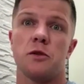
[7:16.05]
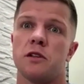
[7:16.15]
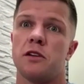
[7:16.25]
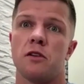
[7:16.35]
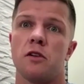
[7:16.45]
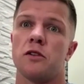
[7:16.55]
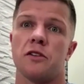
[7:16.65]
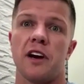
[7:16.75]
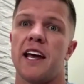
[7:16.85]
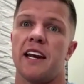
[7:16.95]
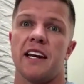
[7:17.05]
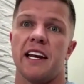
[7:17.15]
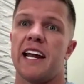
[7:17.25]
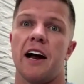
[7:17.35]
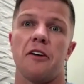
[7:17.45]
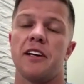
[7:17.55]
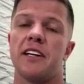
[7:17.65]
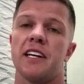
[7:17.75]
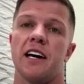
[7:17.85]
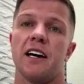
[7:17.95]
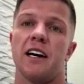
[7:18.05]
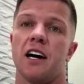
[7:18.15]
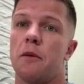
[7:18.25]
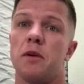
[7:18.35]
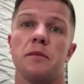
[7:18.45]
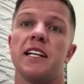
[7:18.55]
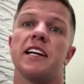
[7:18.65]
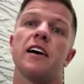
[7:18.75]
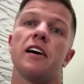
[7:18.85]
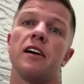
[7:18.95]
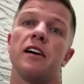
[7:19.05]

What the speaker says: and Tyrone created in that arena, I'd be a millionaire.